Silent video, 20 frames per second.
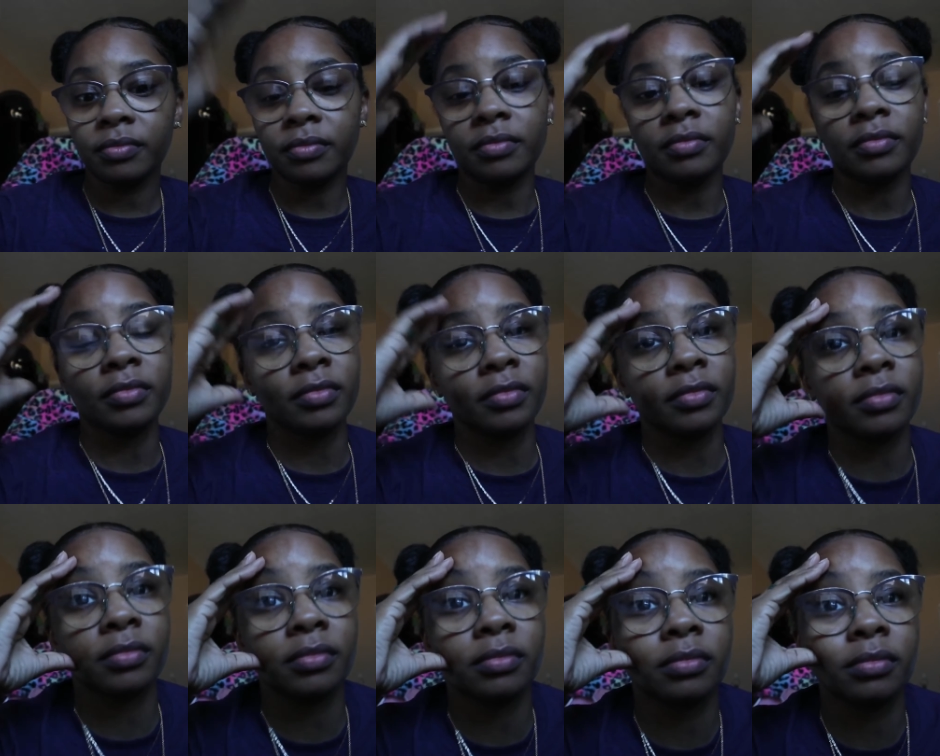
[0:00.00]
To new
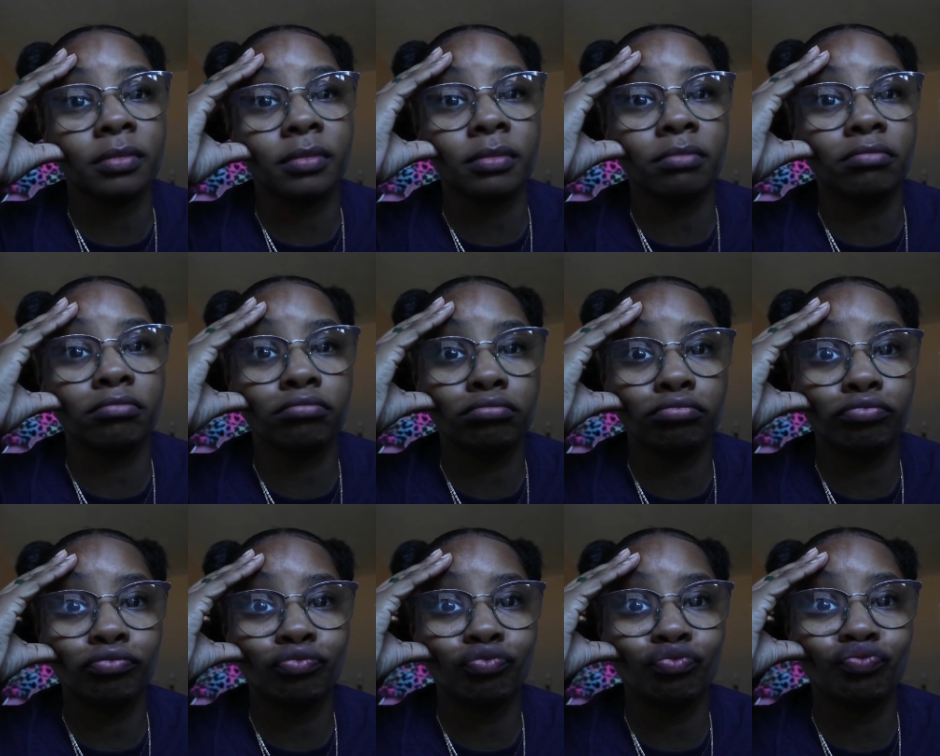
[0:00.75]
memories,
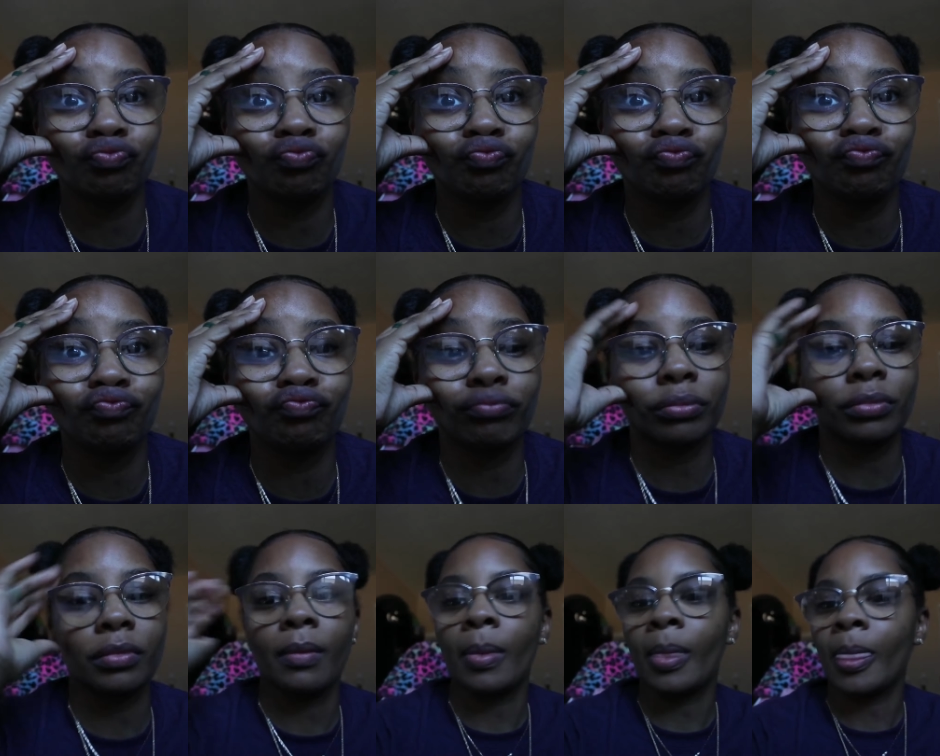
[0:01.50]
Hilton,
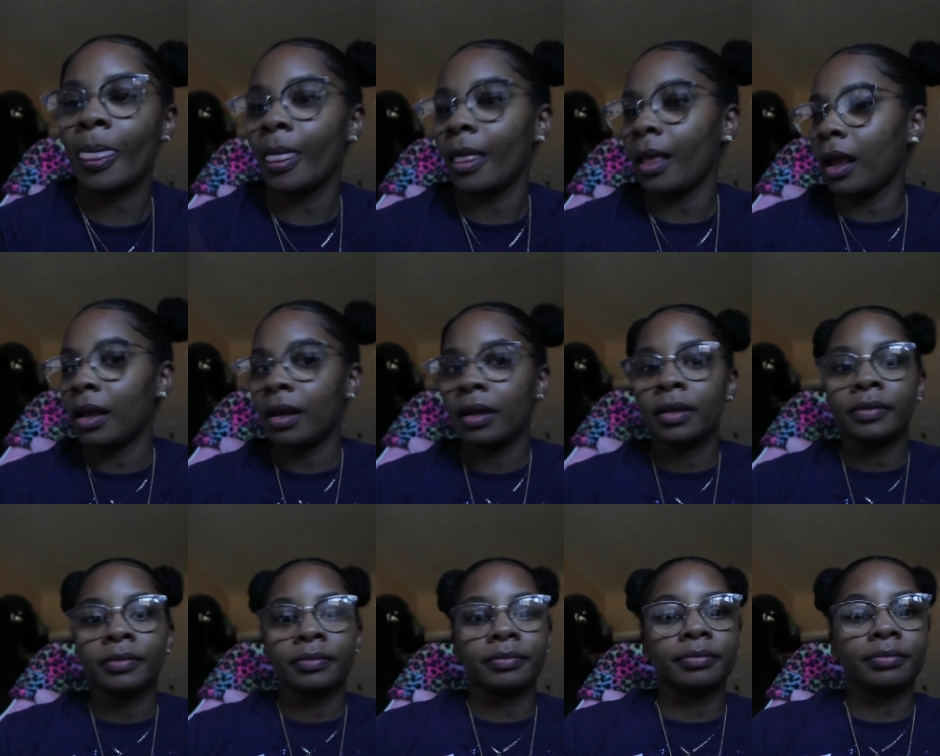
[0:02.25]
and our family
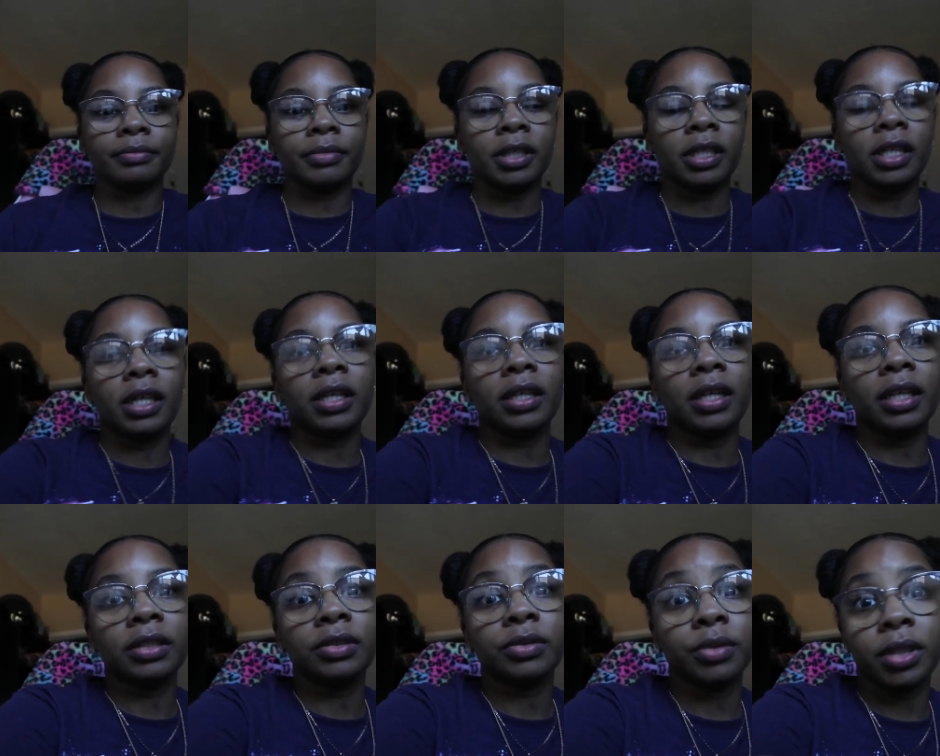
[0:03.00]
of friends. But yeah,
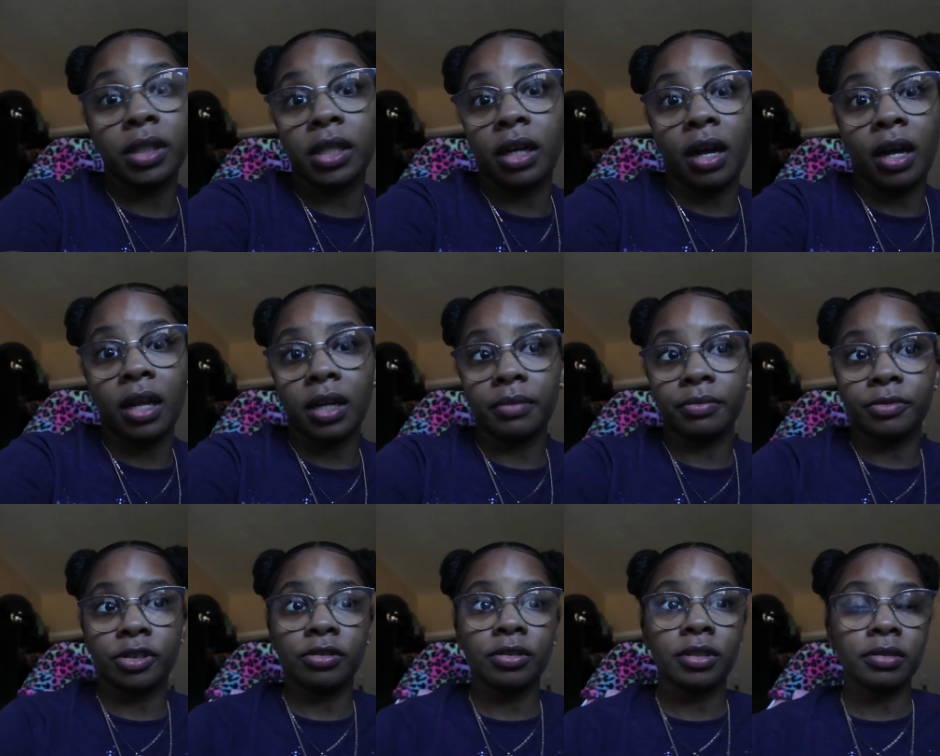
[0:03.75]
that's really all
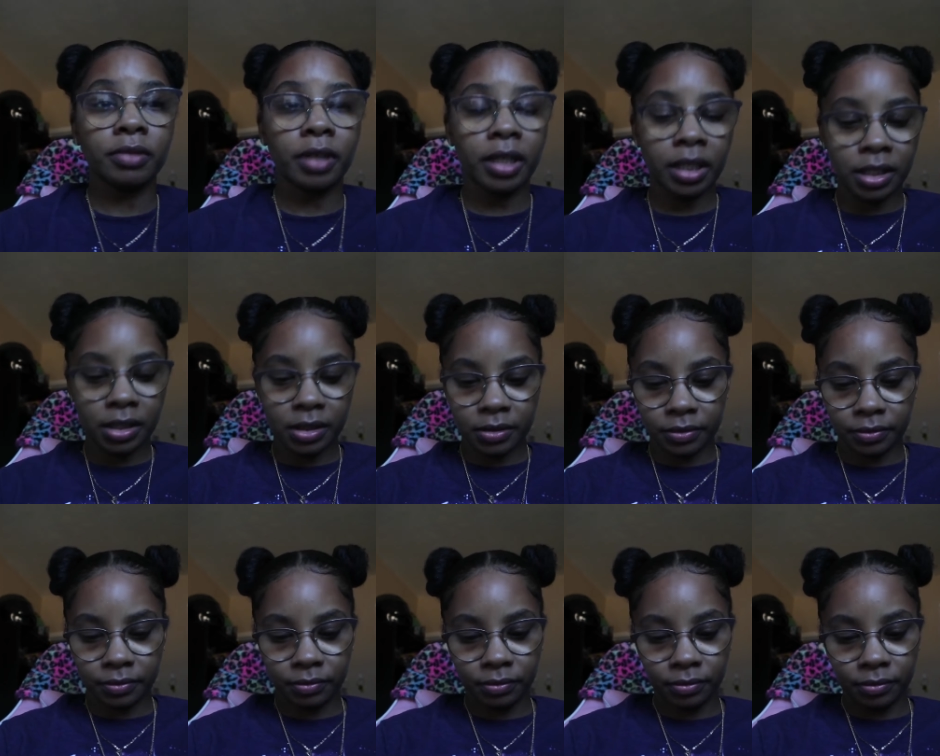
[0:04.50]
I'm doing right
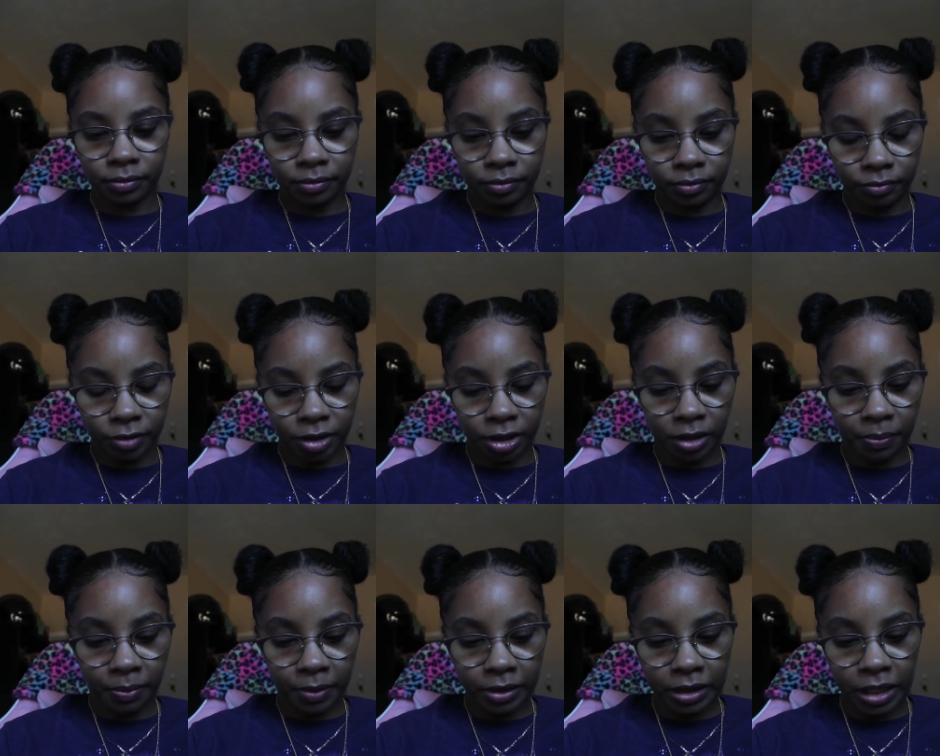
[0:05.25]
now. We
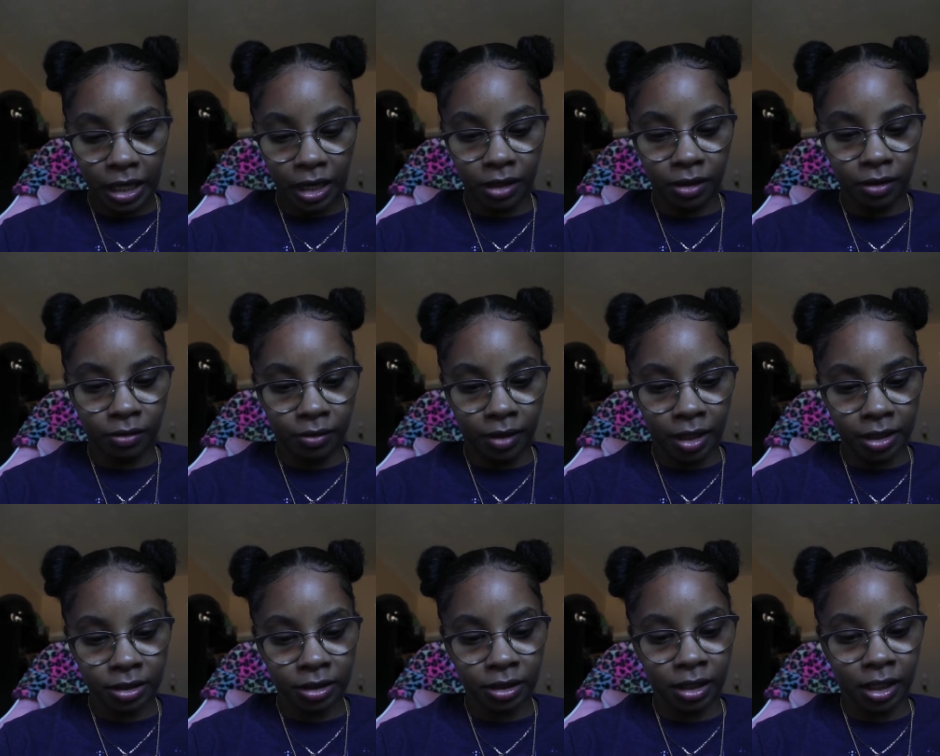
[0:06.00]
supposed to have gone
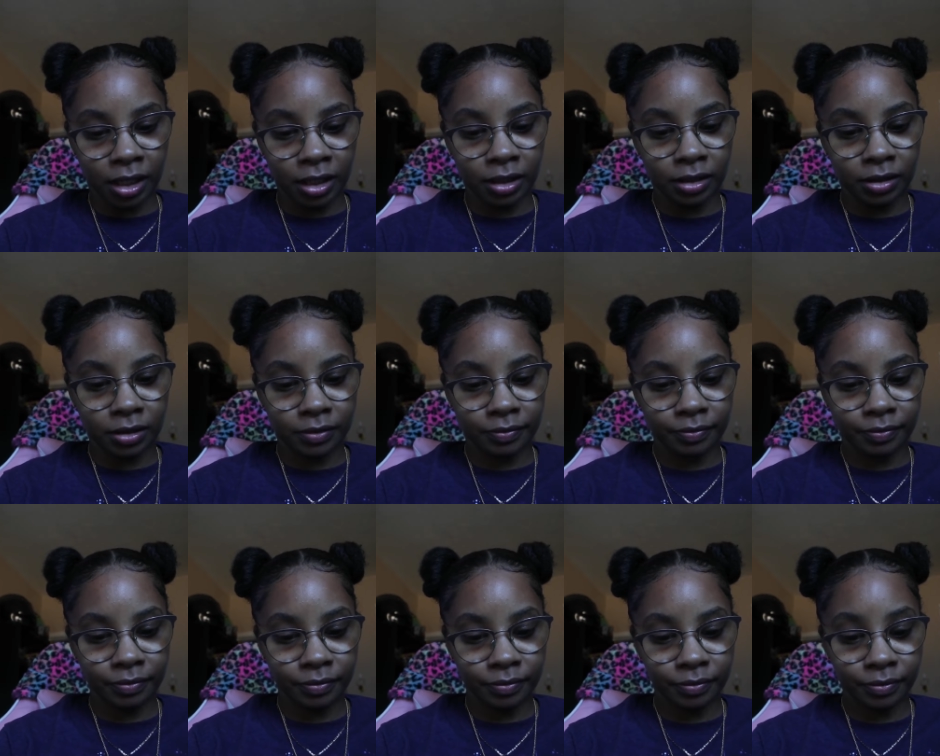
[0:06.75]
washing
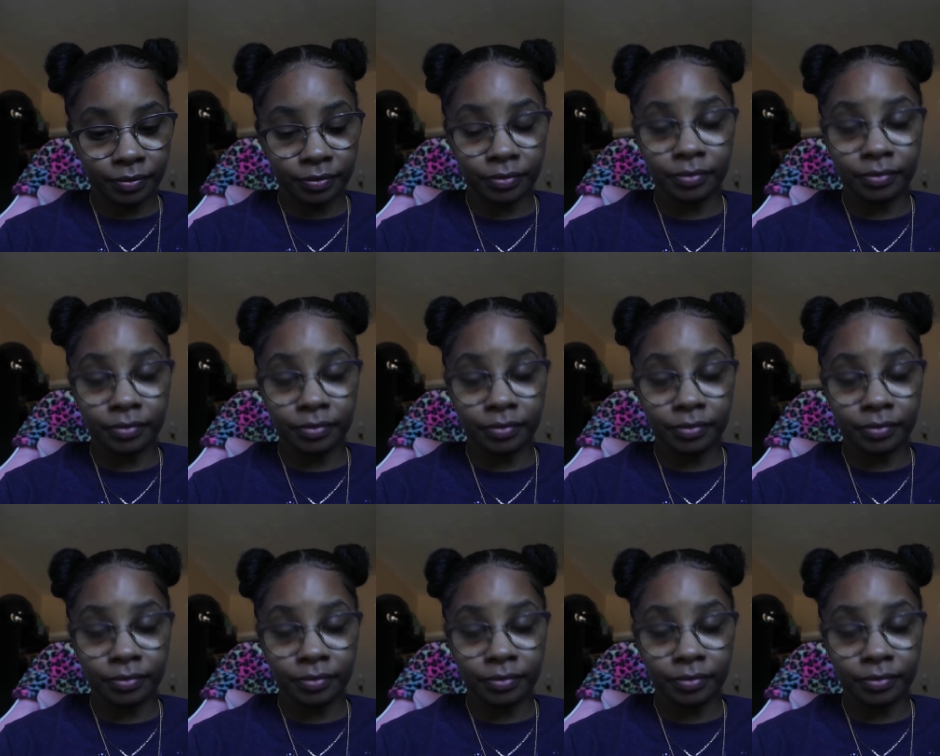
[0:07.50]
like